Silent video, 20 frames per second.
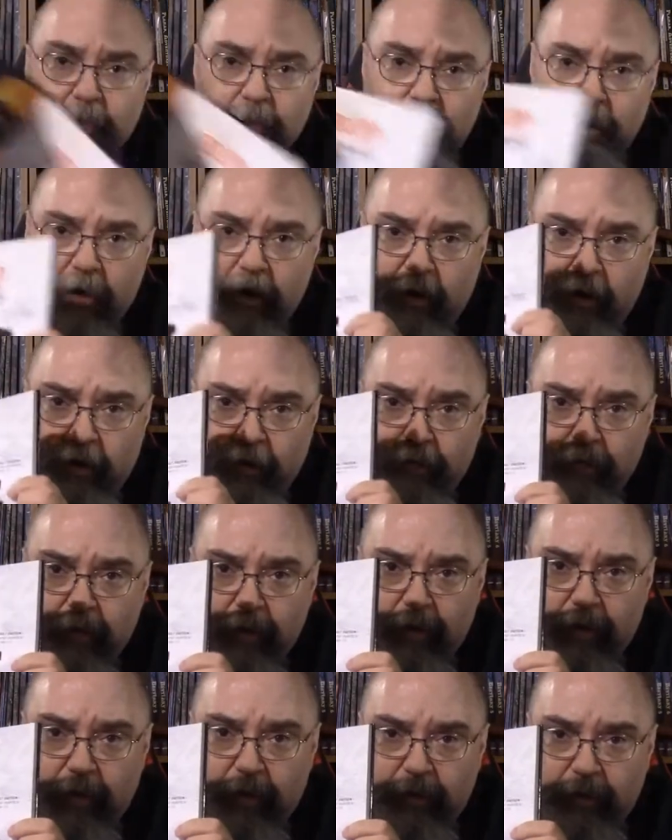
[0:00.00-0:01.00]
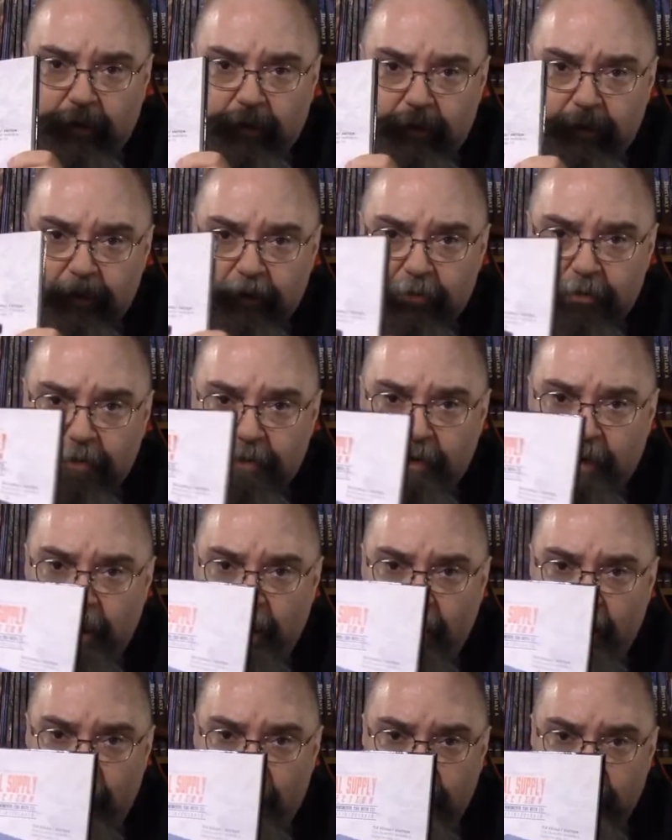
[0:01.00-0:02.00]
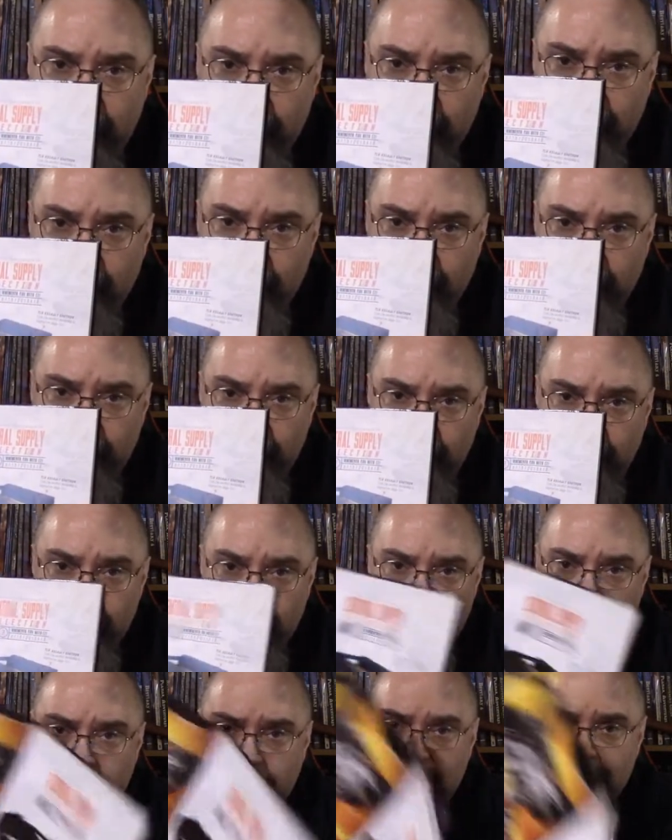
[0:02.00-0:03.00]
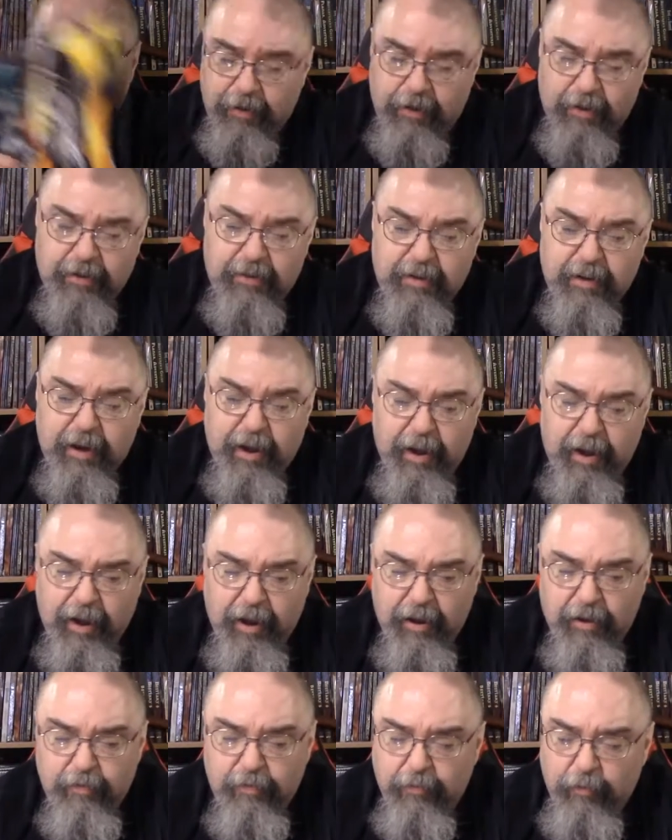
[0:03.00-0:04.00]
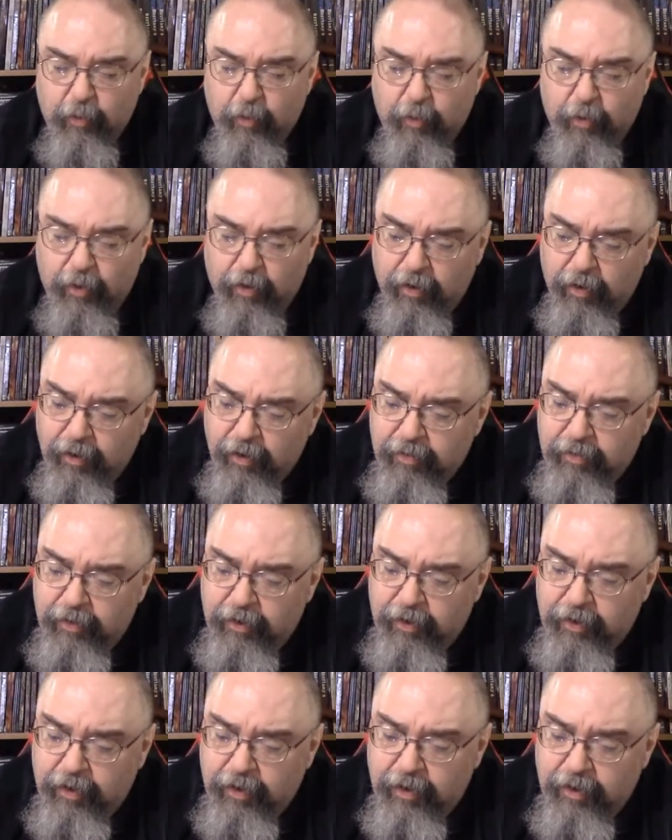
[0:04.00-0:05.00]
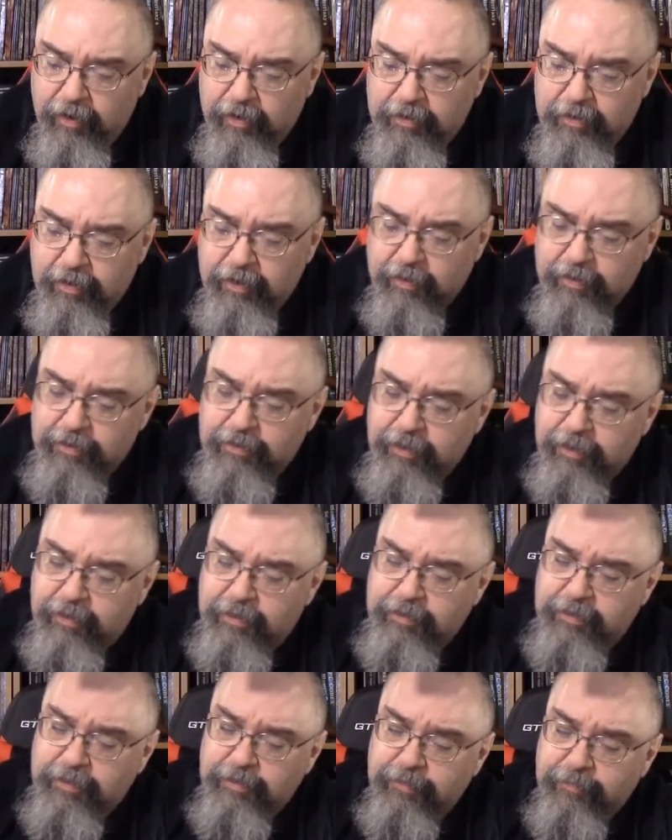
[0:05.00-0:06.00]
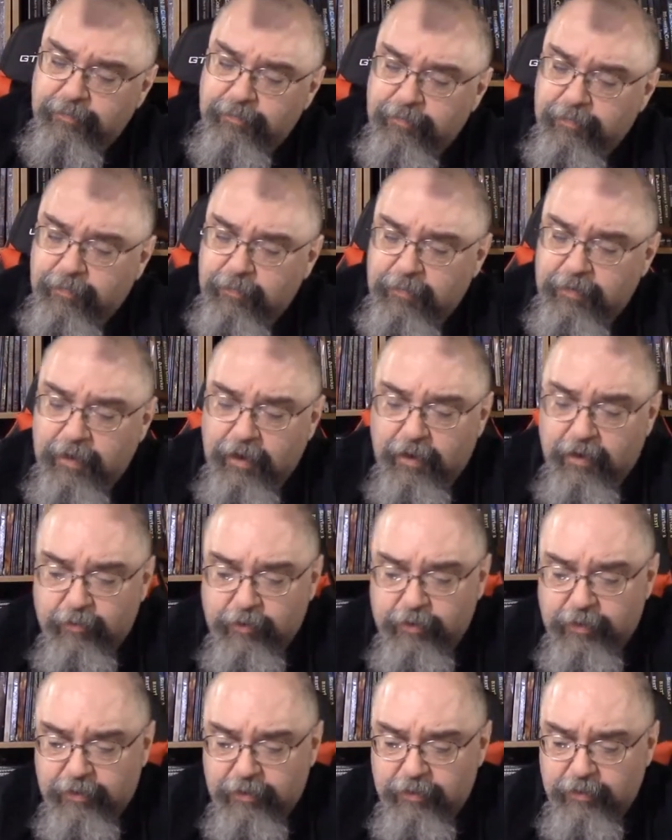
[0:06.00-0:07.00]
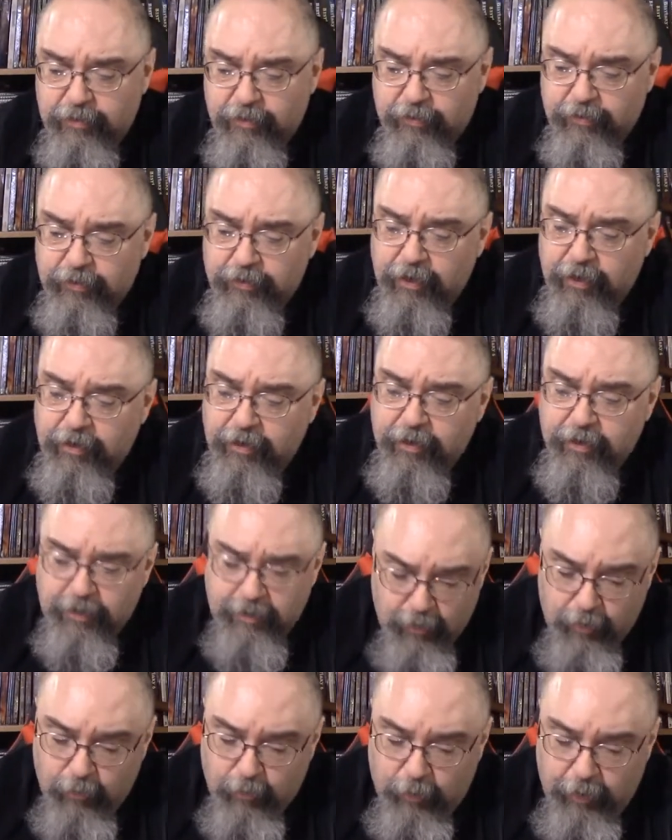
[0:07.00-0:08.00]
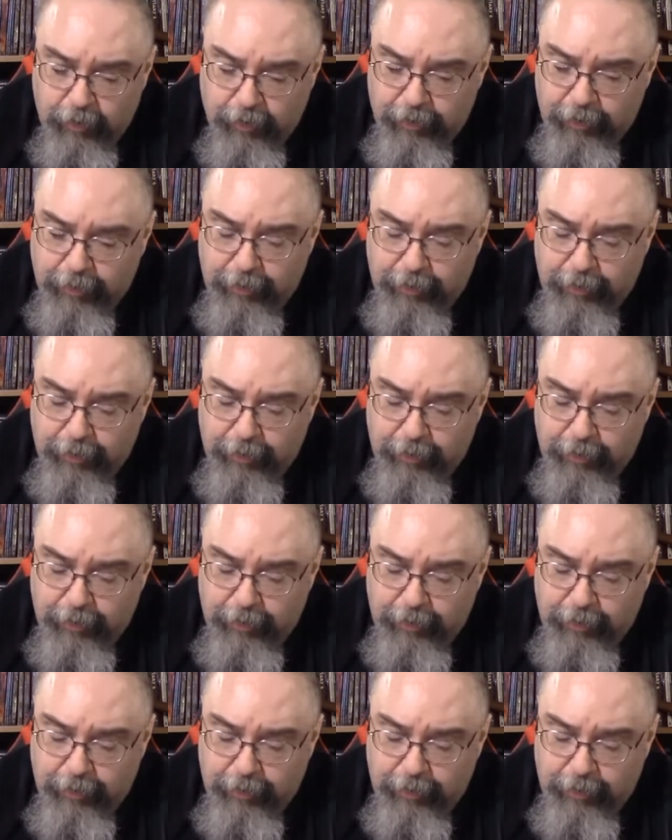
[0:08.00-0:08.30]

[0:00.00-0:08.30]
here, this ad is an ad for the TL6, the Tech Level 6 Assault Shotgun with